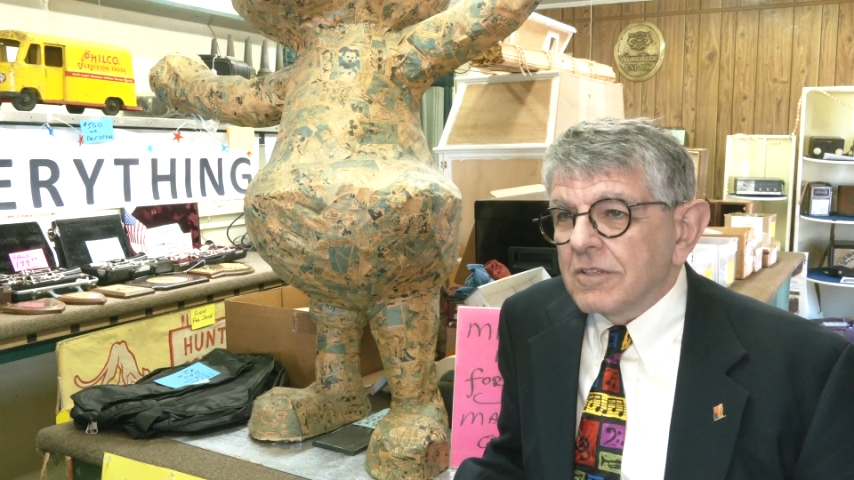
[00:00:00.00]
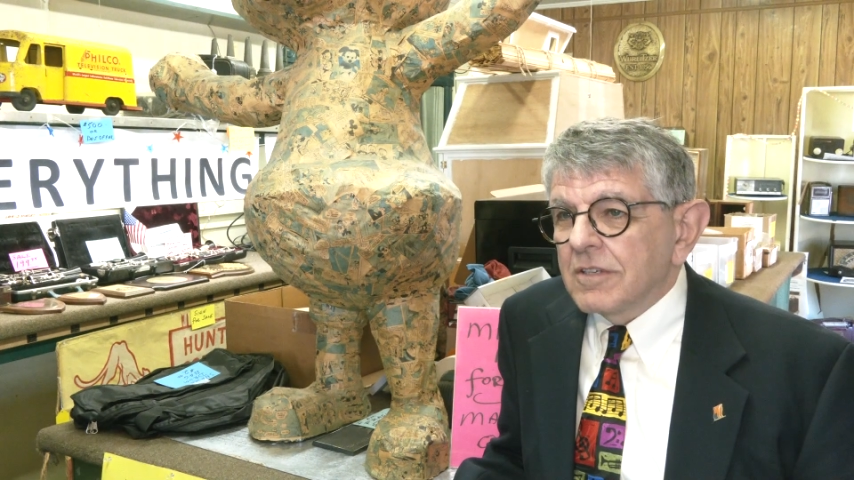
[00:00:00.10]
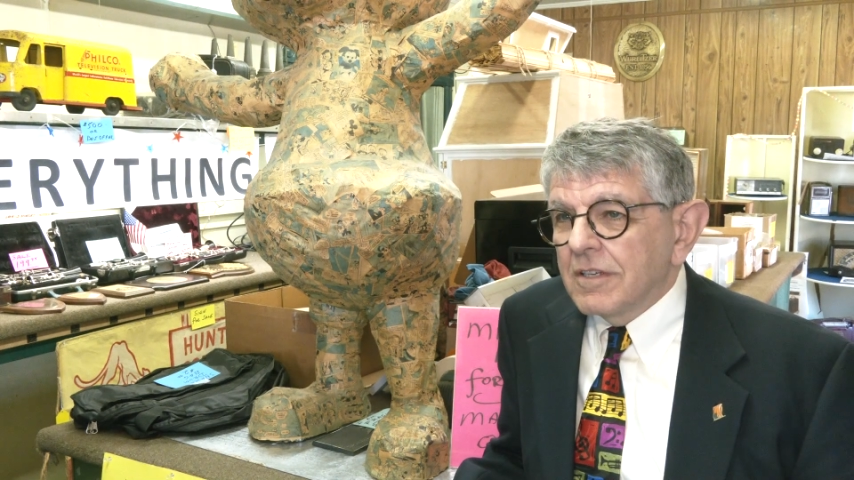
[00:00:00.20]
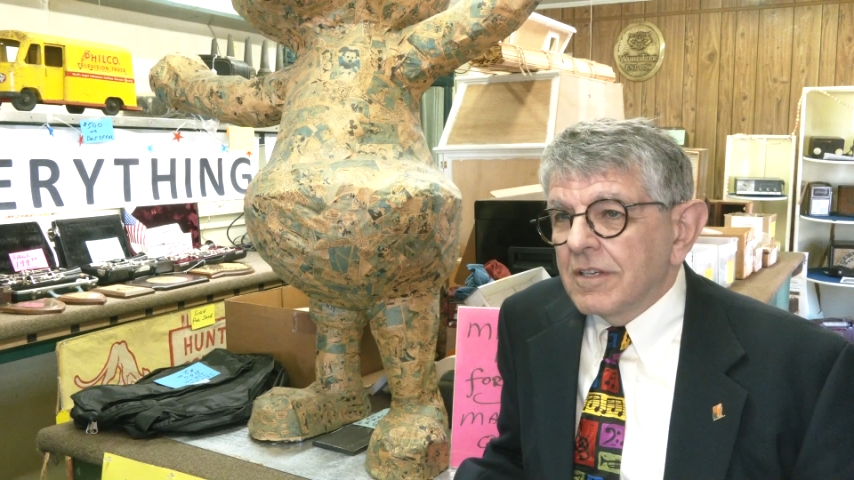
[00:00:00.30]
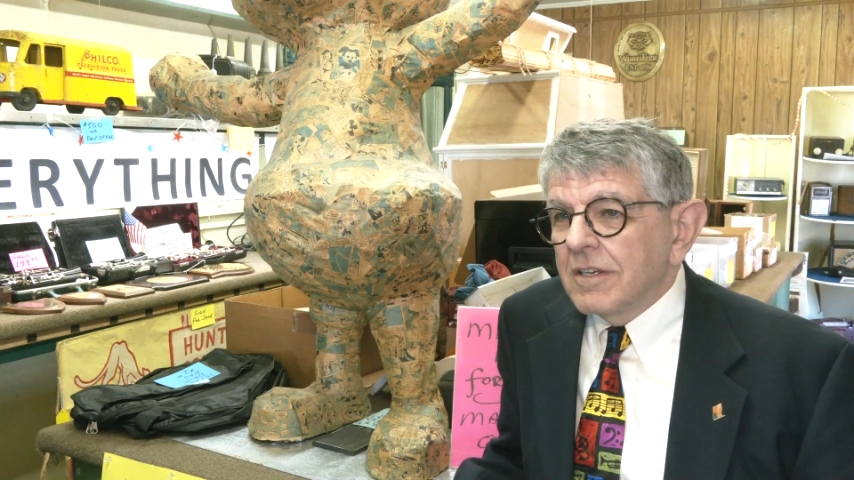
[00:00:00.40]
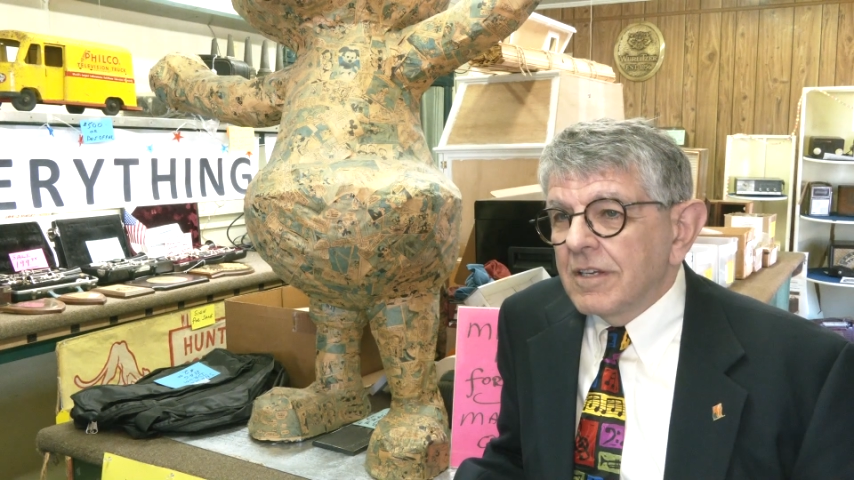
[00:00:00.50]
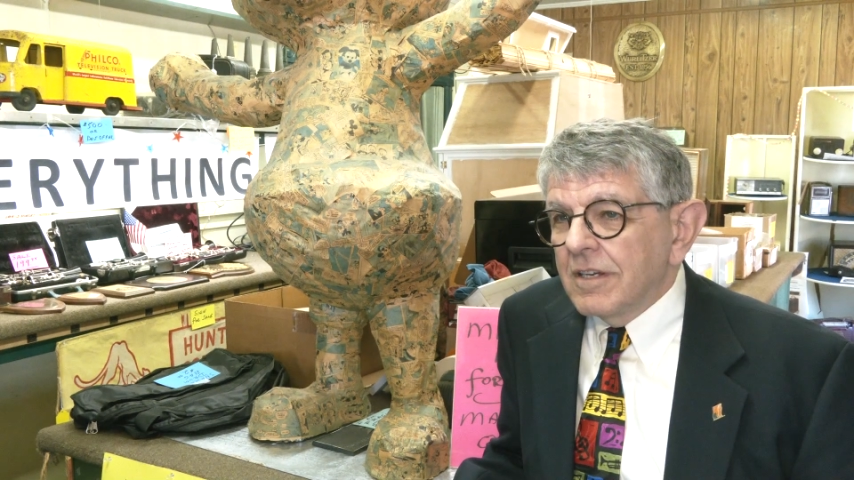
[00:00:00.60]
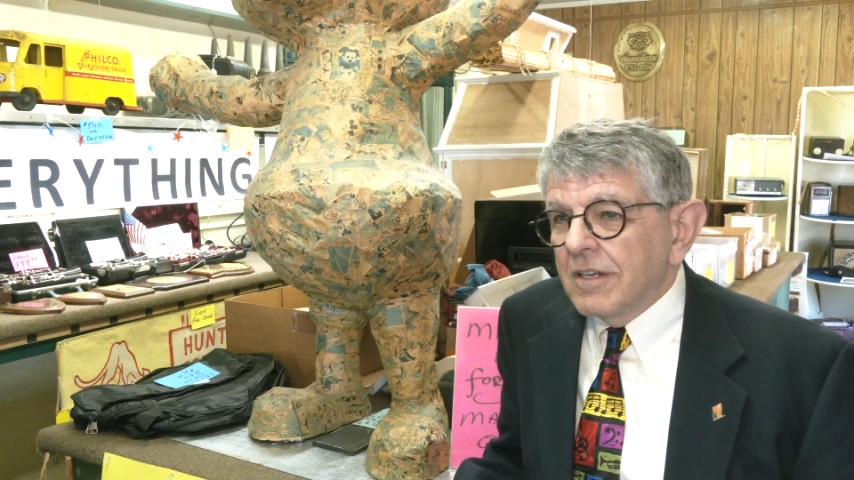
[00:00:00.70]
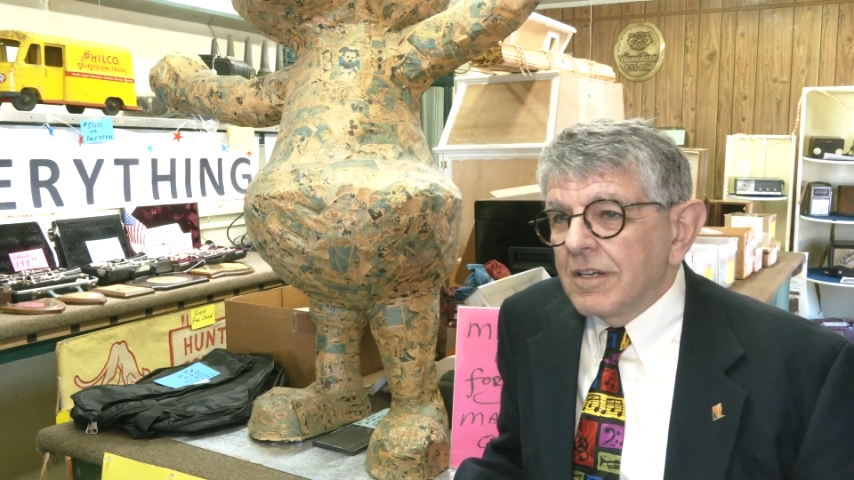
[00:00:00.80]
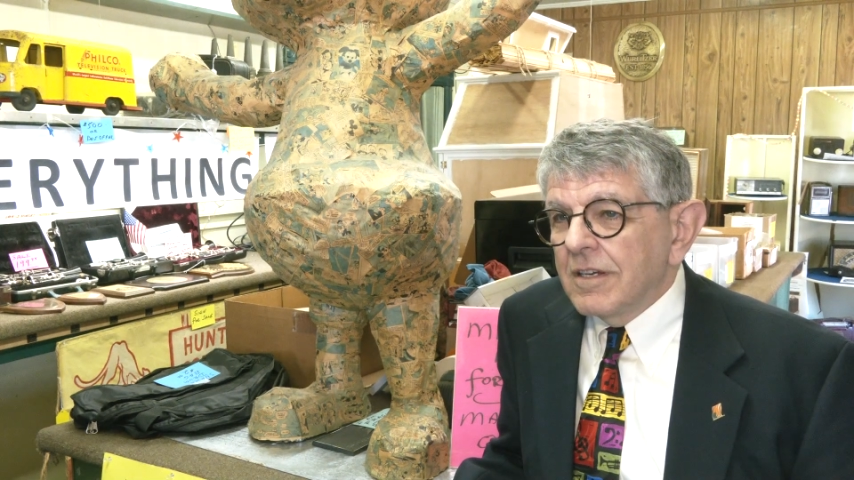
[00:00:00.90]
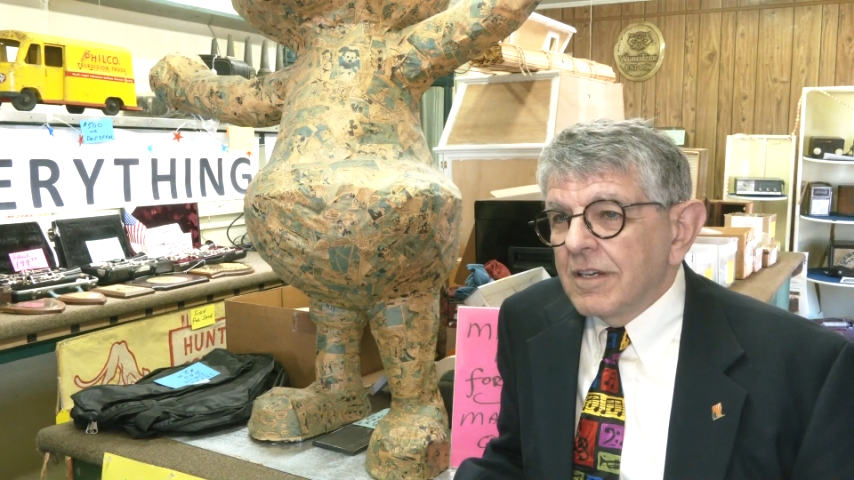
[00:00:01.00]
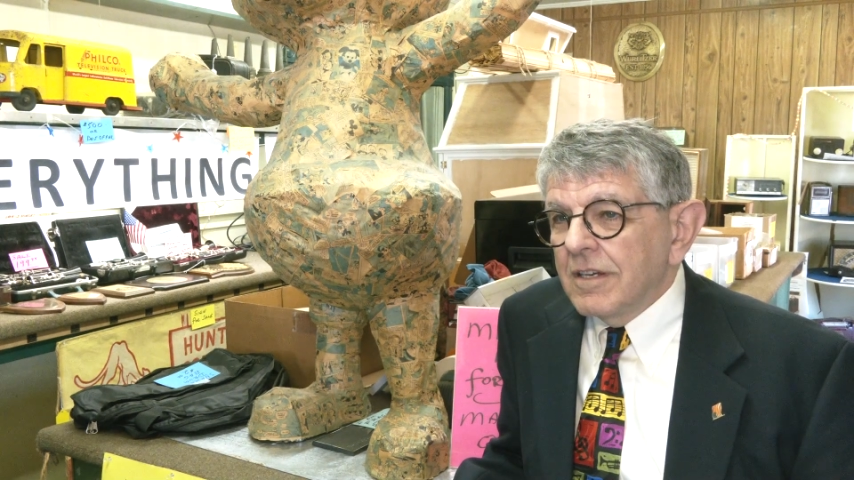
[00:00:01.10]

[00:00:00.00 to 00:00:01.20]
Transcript: And your dad did a lot of